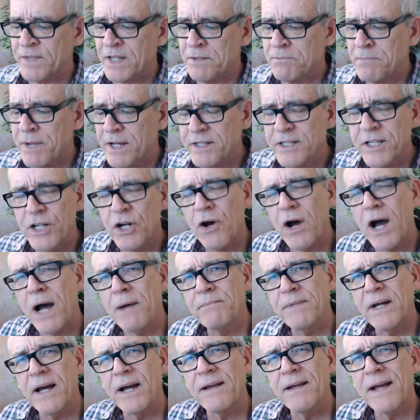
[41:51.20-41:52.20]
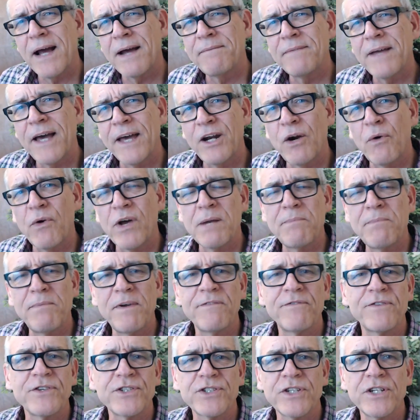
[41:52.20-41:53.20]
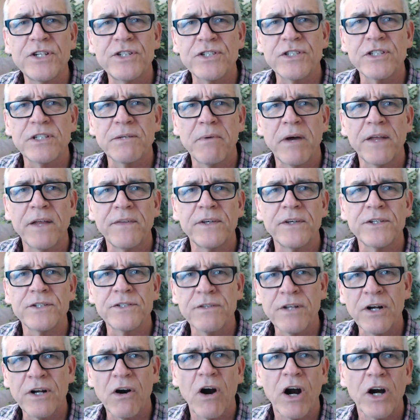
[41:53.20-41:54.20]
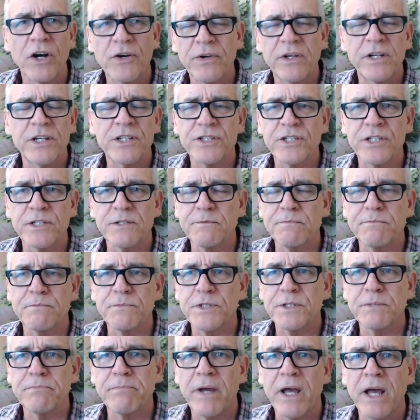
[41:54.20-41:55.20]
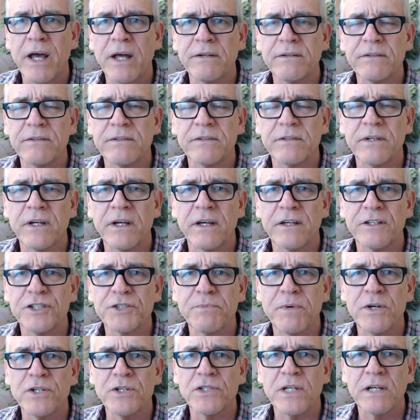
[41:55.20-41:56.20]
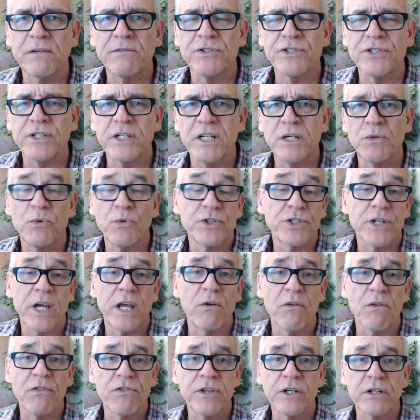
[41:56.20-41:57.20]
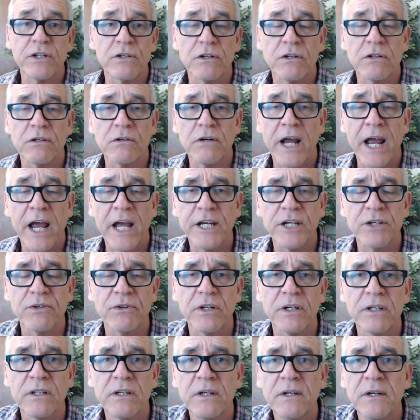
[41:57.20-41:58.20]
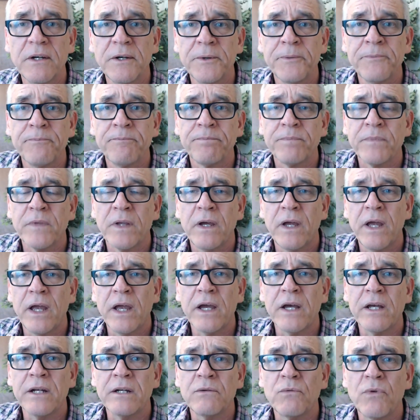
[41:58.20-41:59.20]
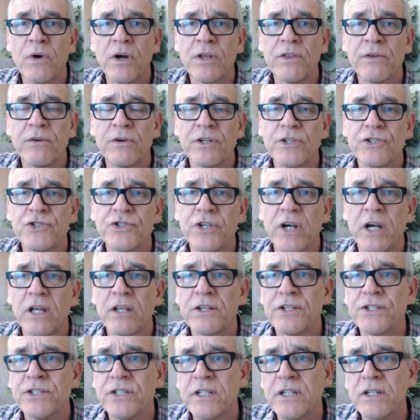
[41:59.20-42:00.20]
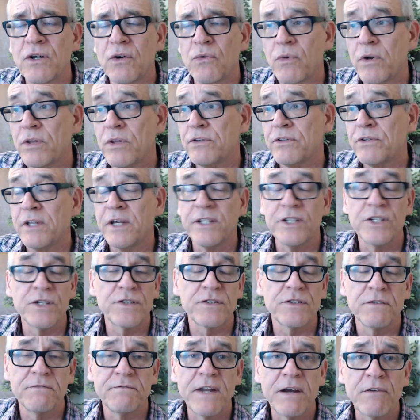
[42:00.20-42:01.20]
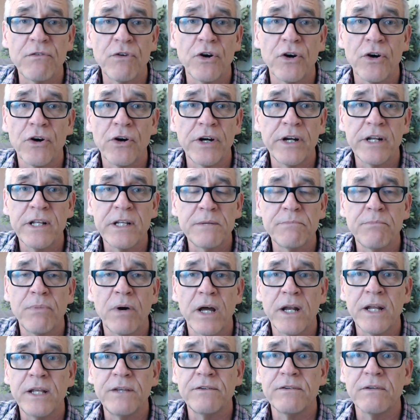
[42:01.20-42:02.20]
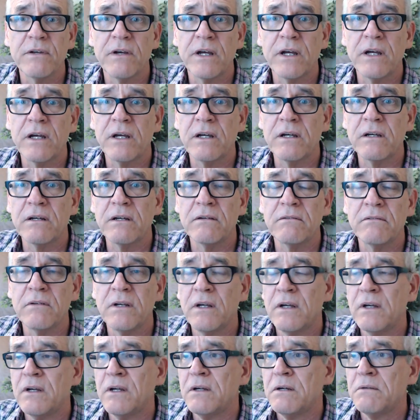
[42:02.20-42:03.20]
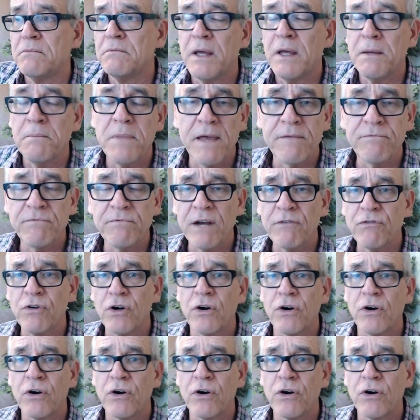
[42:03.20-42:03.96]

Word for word: But you know, I'm, I, I don't want to be facetious about this. There are criticisms about uh, speech level singing, which I don't think are accurate. And whether it's jealousy or whether they just have never heard anybody, uh, maybe they've never